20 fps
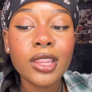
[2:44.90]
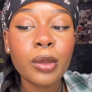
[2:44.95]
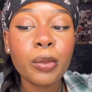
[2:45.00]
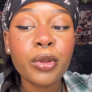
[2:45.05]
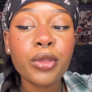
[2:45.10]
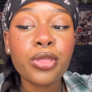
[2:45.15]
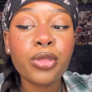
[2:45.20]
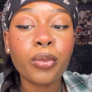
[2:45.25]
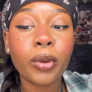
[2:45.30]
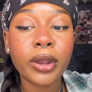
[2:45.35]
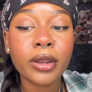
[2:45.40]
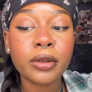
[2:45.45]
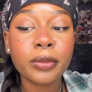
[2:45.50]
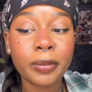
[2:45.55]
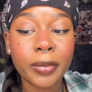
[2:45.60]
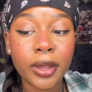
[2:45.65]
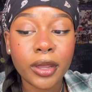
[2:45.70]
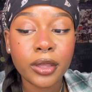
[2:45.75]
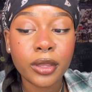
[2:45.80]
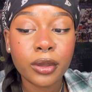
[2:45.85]

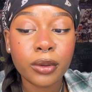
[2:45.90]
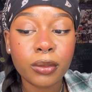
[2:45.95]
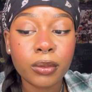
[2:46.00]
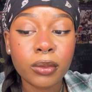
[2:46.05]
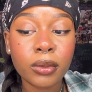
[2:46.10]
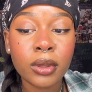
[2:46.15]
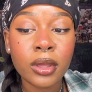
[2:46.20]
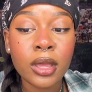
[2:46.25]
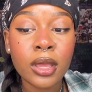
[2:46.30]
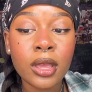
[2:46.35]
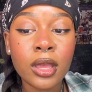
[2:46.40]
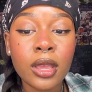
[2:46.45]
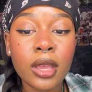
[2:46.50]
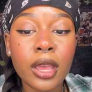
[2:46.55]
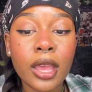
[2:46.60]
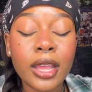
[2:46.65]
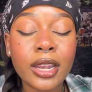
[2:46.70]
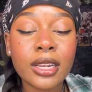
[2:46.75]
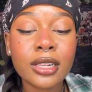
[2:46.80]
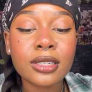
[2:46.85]
threatened by you.
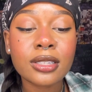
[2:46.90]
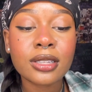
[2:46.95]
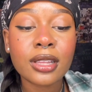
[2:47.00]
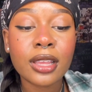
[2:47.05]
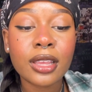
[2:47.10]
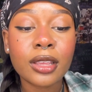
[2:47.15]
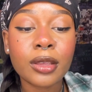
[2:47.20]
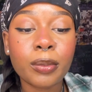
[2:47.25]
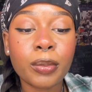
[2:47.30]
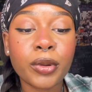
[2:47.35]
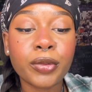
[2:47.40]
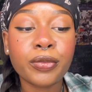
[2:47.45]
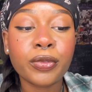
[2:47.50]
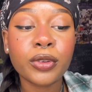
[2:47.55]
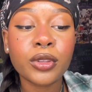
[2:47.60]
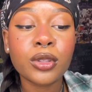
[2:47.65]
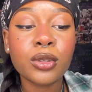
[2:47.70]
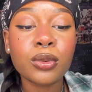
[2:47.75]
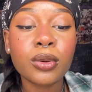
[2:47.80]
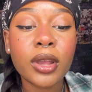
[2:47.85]
And it's like, but for
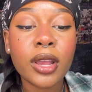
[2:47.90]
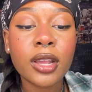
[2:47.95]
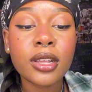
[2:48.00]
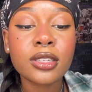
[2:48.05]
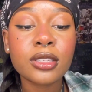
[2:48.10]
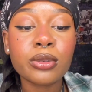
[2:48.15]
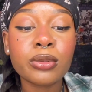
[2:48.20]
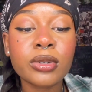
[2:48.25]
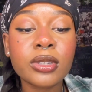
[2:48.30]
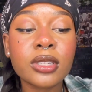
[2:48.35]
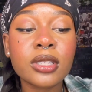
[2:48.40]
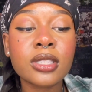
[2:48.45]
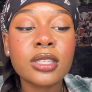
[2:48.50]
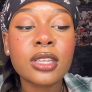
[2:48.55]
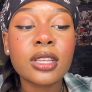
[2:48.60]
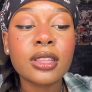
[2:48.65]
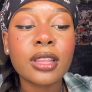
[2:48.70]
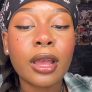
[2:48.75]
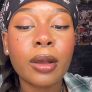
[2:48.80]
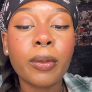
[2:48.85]
you guys, you didn't
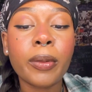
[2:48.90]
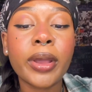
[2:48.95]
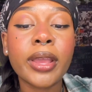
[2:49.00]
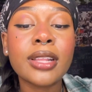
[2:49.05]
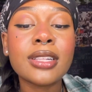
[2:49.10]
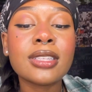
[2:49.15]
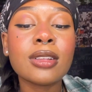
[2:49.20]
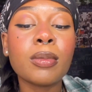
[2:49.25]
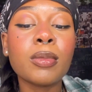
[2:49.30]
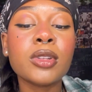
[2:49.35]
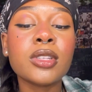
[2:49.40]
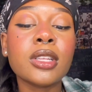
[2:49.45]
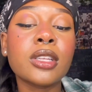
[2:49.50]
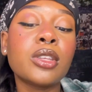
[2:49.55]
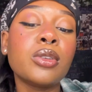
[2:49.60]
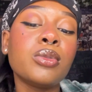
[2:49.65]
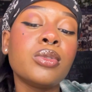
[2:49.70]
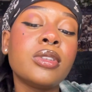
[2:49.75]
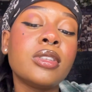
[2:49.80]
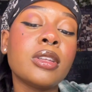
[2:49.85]
see it that way. It's almost
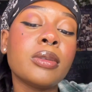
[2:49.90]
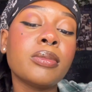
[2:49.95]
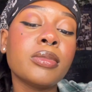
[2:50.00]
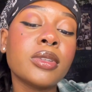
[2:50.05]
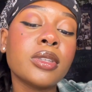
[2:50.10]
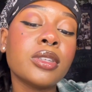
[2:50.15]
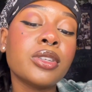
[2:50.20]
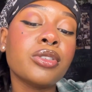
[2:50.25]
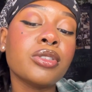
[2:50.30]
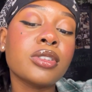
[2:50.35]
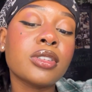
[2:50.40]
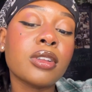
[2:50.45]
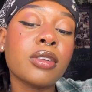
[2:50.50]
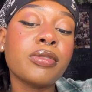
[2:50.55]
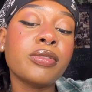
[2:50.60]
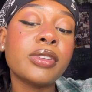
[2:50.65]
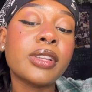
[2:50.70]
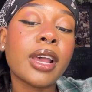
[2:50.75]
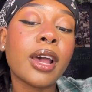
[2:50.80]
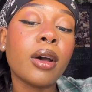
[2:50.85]
like you dimmed
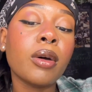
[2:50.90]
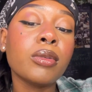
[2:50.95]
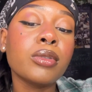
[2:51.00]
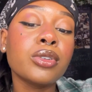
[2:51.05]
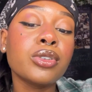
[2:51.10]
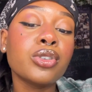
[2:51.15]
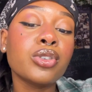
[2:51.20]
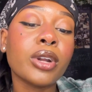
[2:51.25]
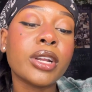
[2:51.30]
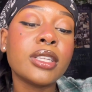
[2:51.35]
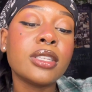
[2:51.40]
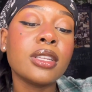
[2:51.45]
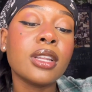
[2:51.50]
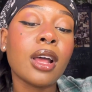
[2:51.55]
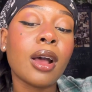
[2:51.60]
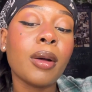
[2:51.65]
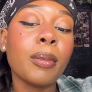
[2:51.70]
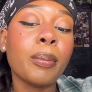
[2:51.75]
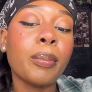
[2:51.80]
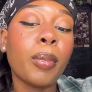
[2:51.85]
yourself down trying to
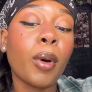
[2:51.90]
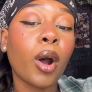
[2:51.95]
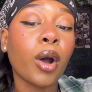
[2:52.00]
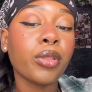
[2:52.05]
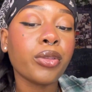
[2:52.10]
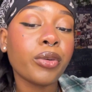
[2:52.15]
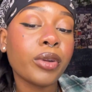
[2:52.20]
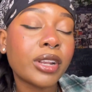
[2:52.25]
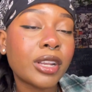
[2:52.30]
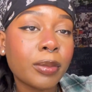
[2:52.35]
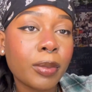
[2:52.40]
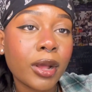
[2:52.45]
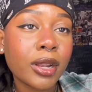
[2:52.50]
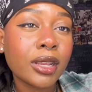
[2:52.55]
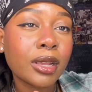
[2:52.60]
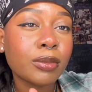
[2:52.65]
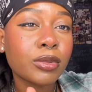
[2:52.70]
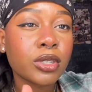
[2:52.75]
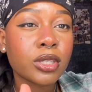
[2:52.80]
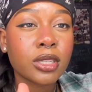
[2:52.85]
not bother
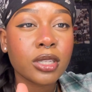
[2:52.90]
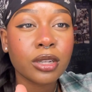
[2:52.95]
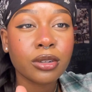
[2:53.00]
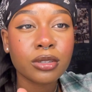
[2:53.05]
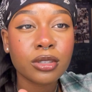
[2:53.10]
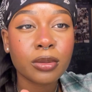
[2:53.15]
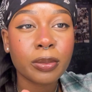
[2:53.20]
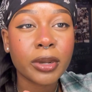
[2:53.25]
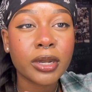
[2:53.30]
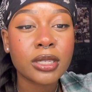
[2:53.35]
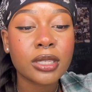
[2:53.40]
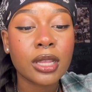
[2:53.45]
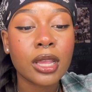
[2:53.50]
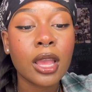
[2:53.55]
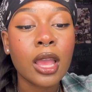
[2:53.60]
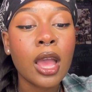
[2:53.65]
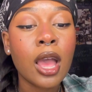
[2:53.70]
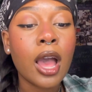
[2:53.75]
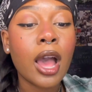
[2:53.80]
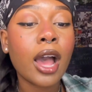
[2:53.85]
anybody. I'm just seeing somebody say,
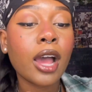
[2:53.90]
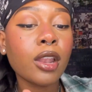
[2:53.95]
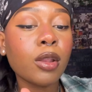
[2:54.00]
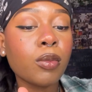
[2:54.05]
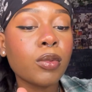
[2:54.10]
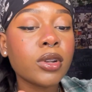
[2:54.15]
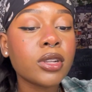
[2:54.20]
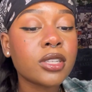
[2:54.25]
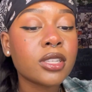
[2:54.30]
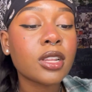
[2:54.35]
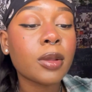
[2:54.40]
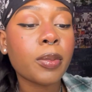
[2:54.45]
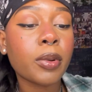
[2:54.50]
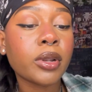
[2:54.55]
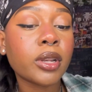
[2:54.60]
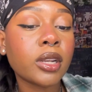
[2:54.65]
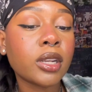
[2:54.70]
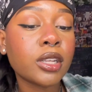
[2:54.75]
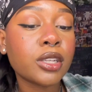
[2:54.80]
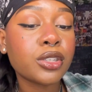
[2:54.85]
I don't want to step
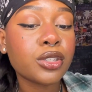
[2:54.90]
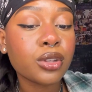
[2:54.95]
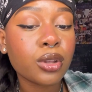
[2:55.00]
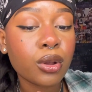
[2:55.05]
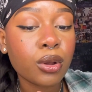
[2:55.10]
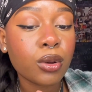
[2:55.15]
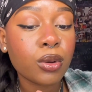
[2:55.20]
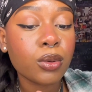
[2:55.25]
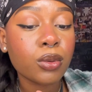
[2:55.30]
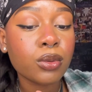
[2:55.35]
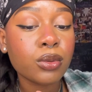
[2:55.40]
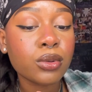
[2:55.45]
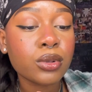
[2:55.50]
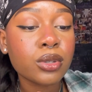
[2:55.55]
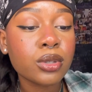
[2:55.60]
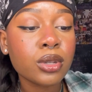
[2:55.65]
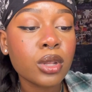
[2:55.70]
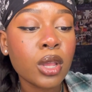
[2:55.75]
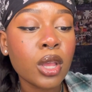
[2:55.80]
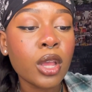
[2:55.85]
on any
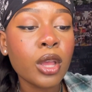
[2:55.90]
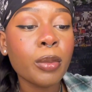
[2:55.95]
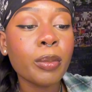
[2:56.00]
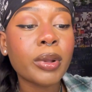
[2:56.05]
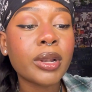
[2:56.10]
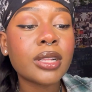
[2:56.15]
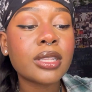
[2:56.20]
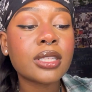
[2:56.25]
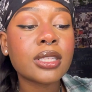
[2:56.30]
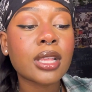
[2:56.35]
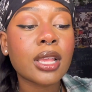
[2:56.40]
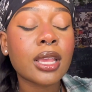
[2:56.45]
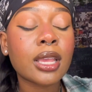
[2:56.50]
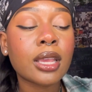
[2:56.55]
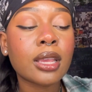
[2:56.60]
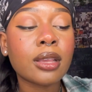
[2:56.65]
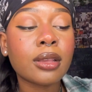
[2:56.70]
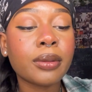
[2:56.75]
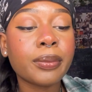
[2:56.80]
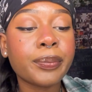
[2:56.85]
toes. But it's
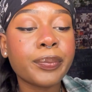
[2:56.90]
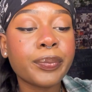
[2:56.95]
like